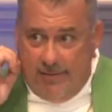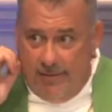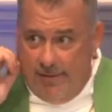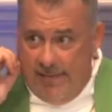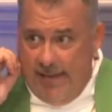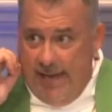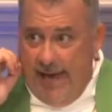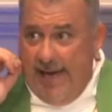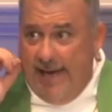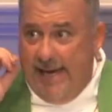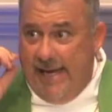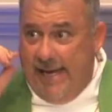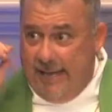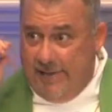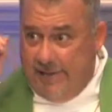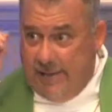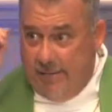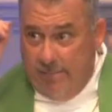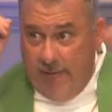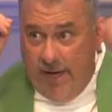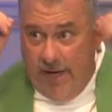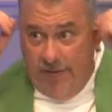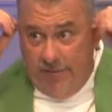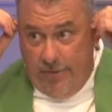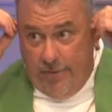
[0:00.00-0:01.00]
I hit the
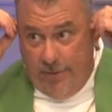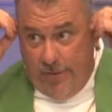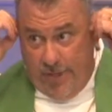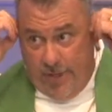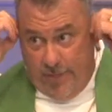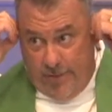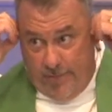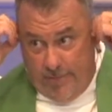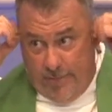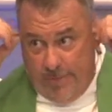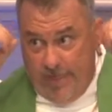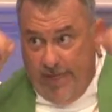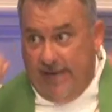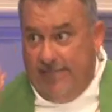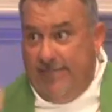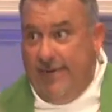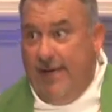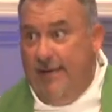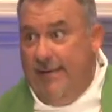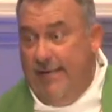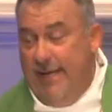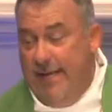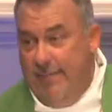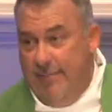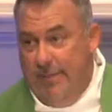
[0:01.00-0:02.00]
mother load when I
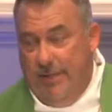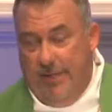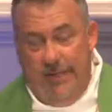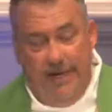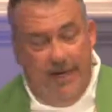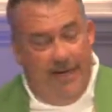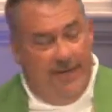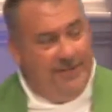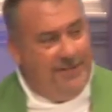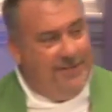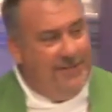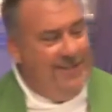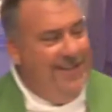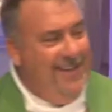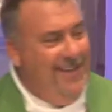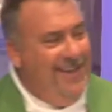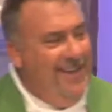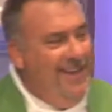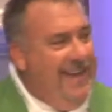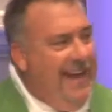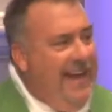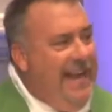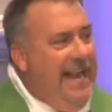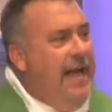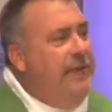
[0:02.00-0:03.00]
found that place.
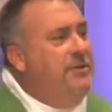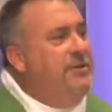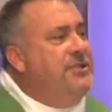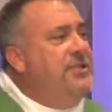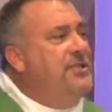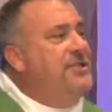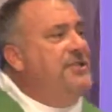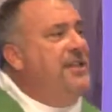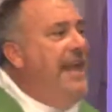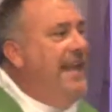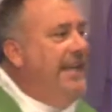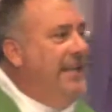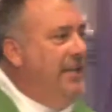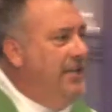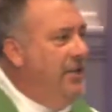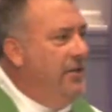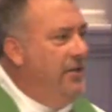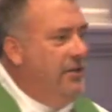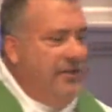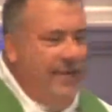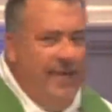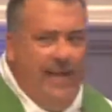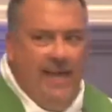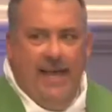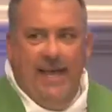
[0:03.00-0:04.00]
And I was just like a little
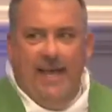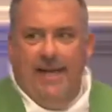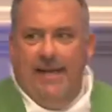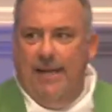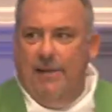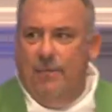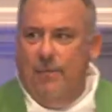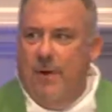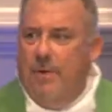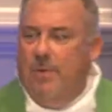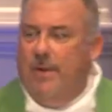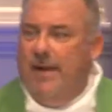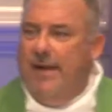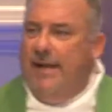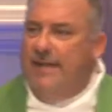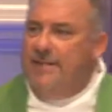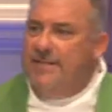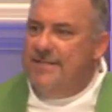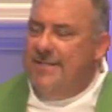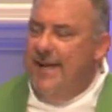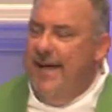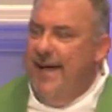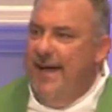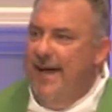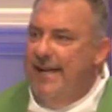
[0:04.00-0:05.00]
kid, and we went
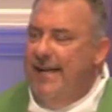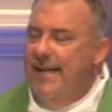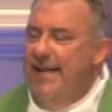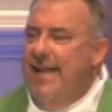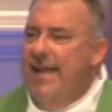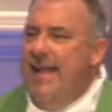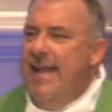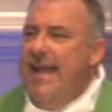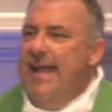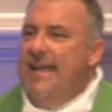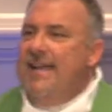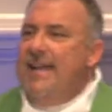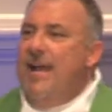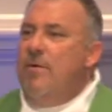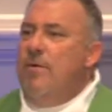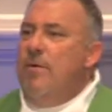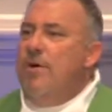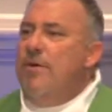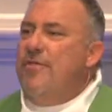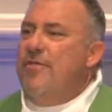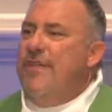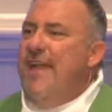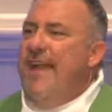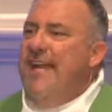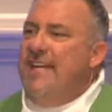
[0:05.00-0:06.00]
inside, and there were
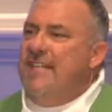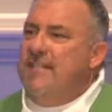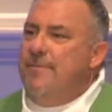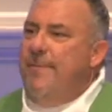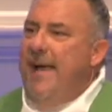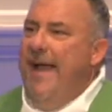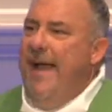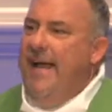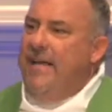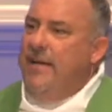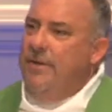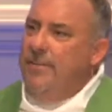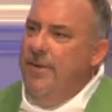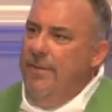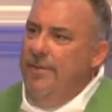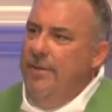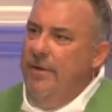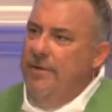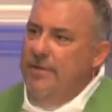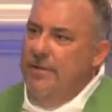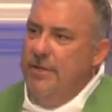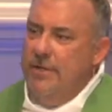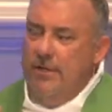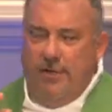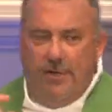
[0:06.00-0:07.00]
things back. You remember
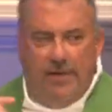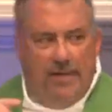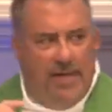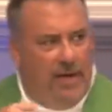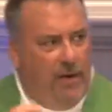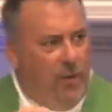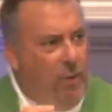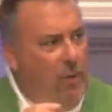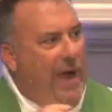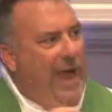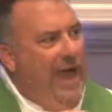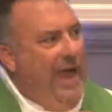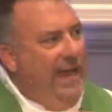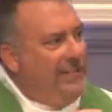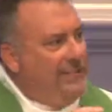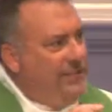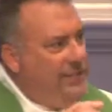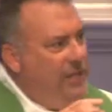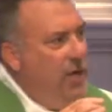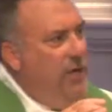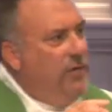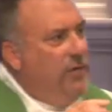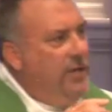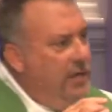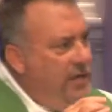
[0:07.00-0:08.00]
those little wax
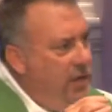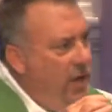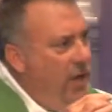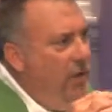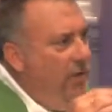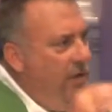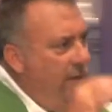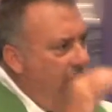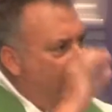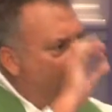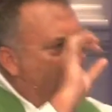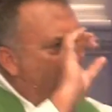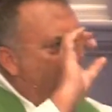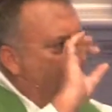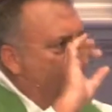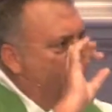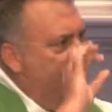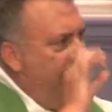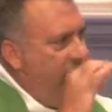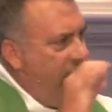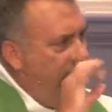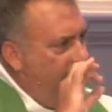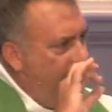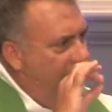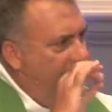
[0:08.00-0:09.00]
Coca-Cola
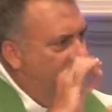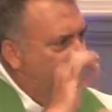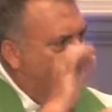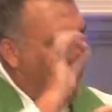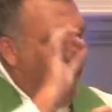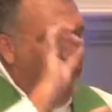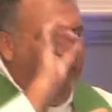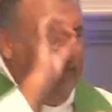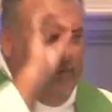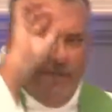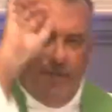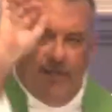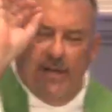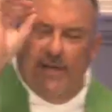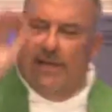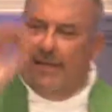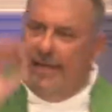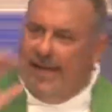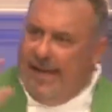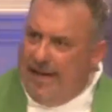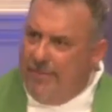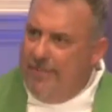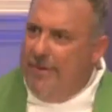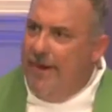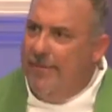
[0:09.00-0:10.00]
bottles you'd bite off? You
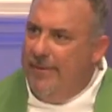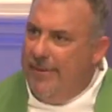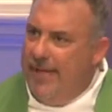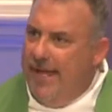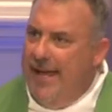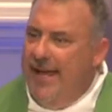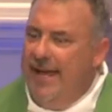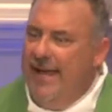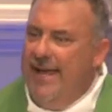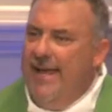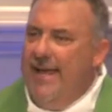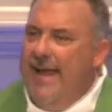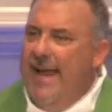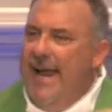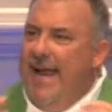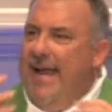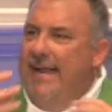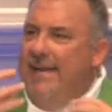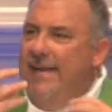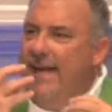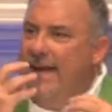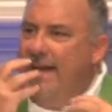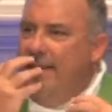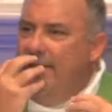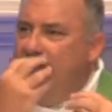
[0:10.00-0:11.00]
remember that?
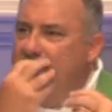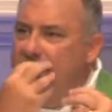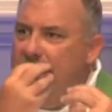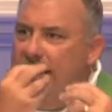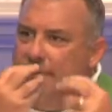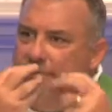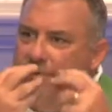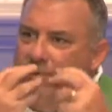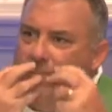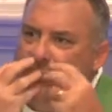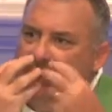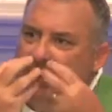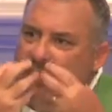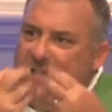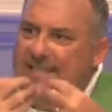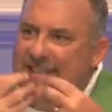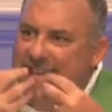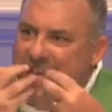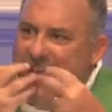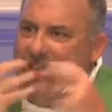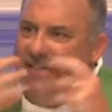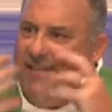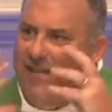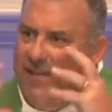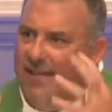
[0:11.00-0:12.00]
And the lips with the
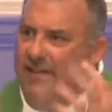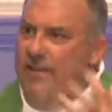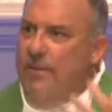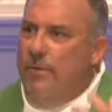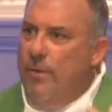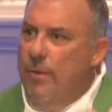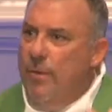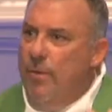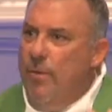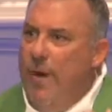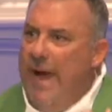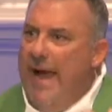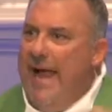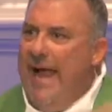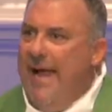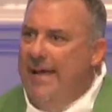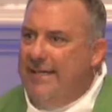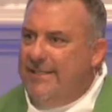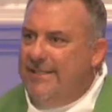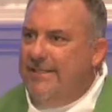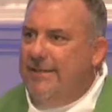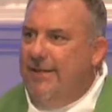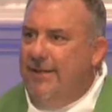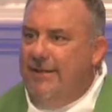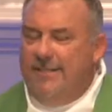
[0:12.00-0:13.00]
teeth in it, there were
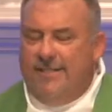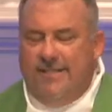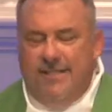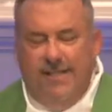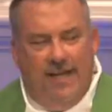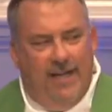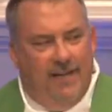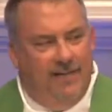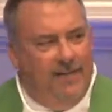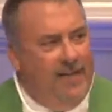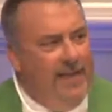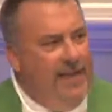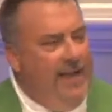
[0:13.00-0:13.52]
wax and all this stuff.